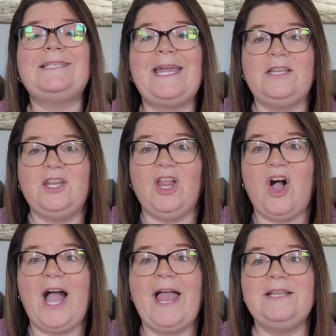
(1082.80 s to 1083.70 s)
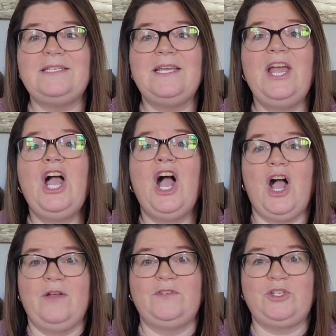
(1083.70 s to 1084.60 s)
has a lot
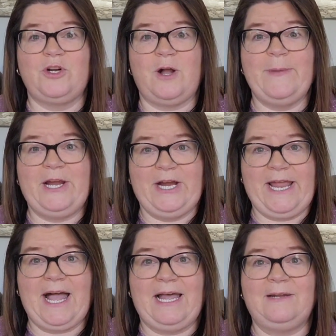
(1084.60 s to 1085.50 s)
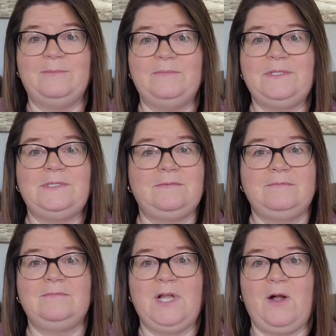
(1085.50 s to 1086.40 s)
of strawberry items
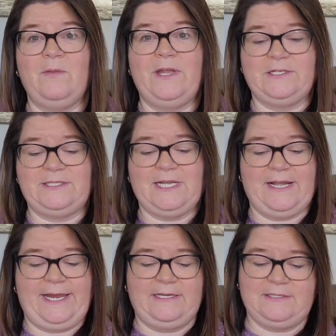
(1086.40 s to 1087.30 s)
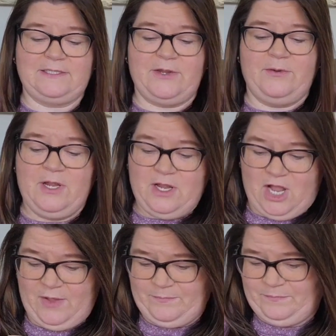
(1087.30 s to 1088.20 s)
on their site. So
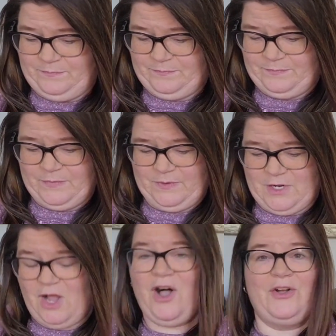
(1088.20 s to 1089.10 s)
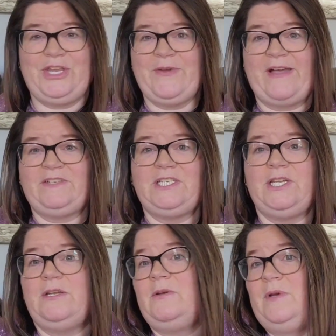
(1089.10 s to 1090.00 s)
all you have to
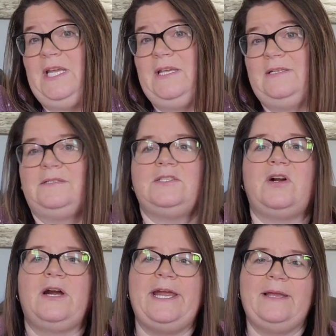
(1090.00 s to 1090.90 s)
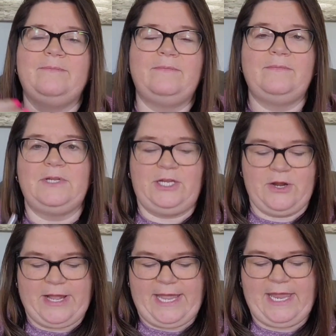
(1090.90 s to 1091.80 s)
do is, sorry, I'm
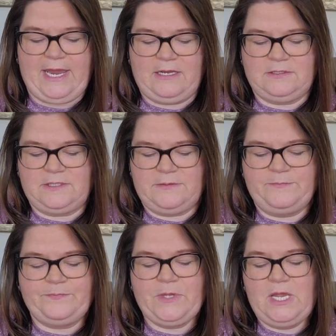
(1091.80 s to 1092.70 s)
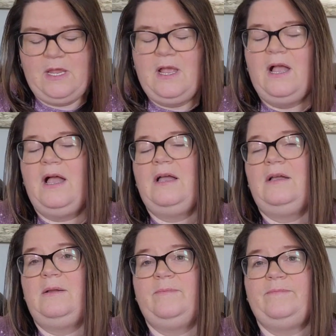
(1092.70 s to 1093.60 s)
you know, I ate. So
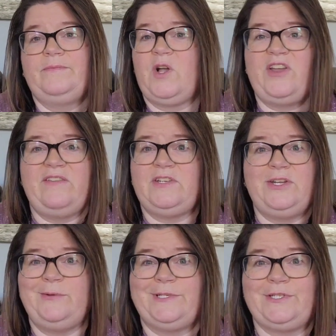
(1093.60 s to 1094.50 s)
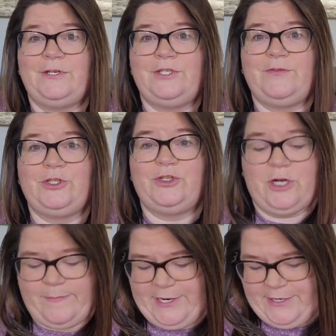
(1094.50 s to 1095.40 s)
um, all you have to do is search for
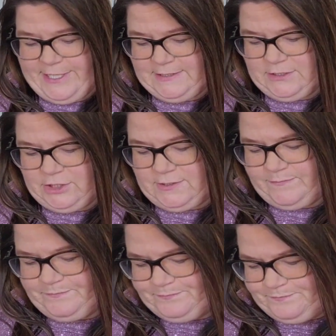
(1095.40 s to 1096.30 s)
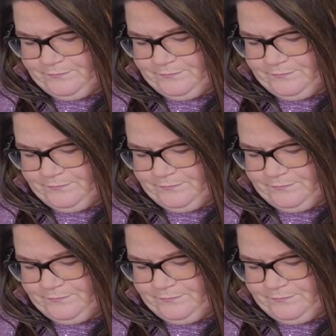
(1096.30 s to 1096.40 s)
strawberries and just